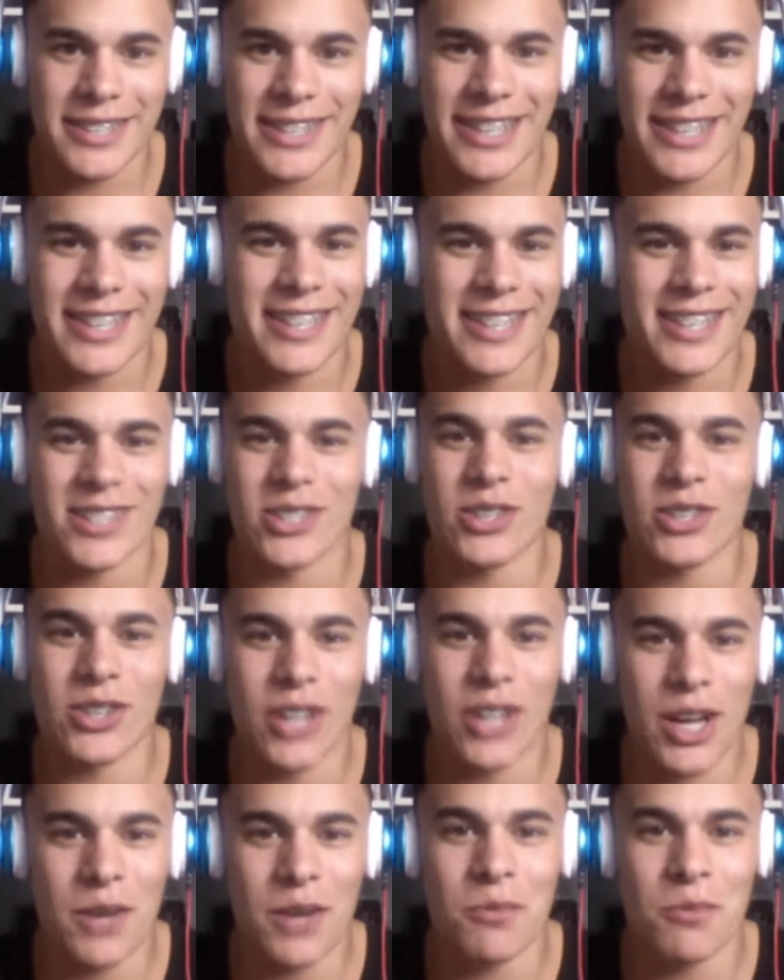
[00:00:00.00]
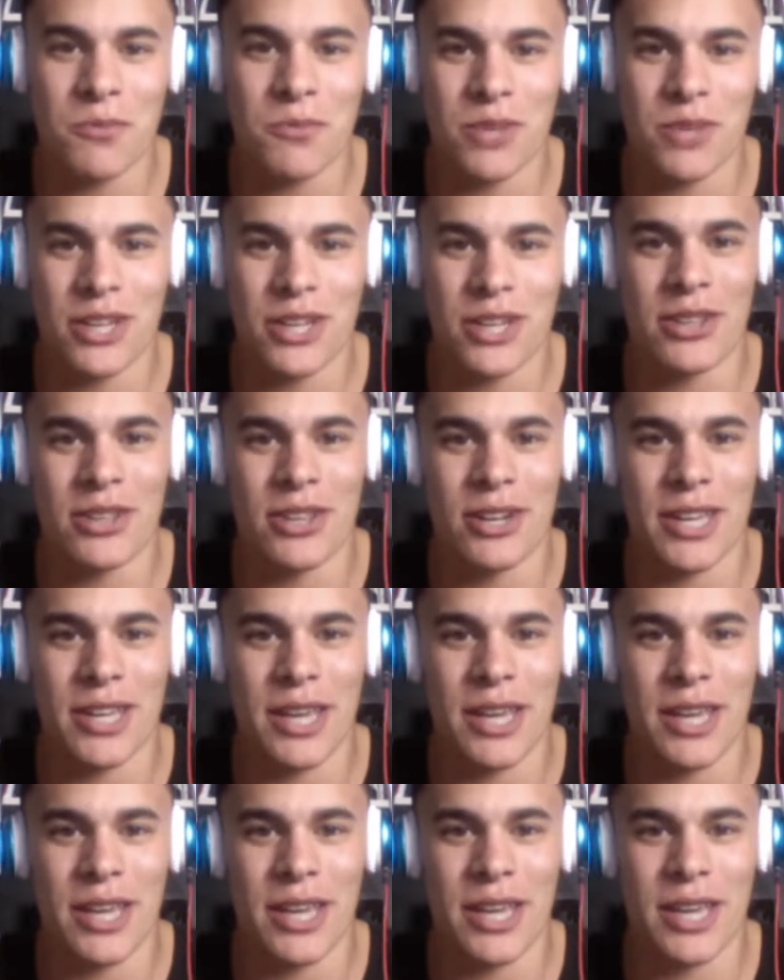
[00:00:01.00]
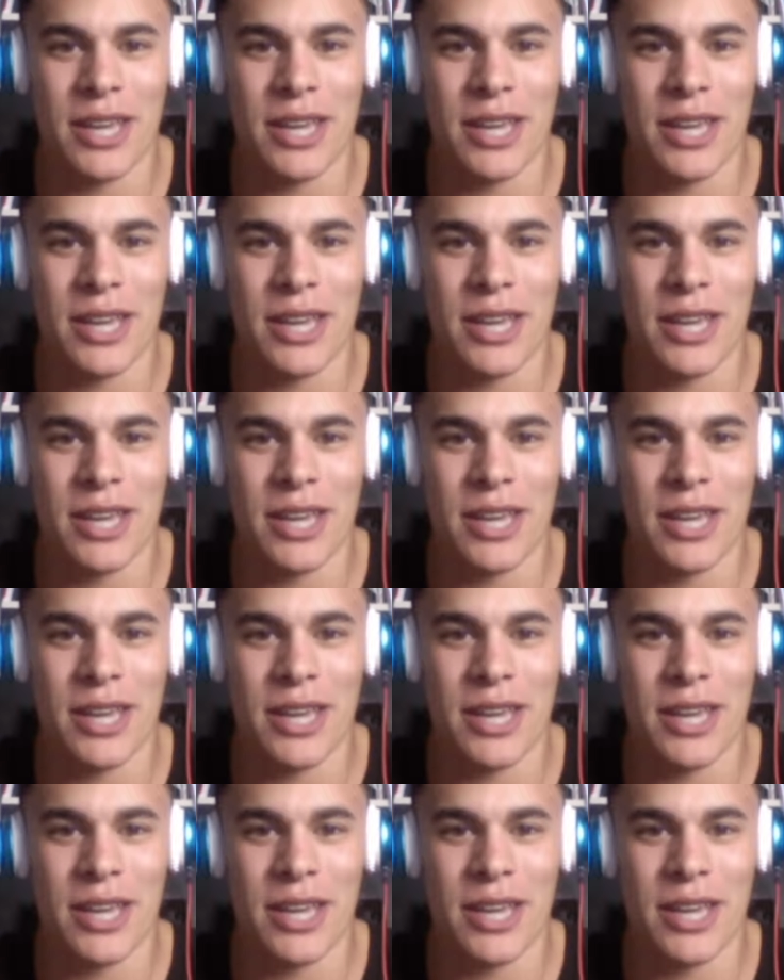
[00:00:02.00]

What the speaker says: Like, there's a lot of people that are out there gaming.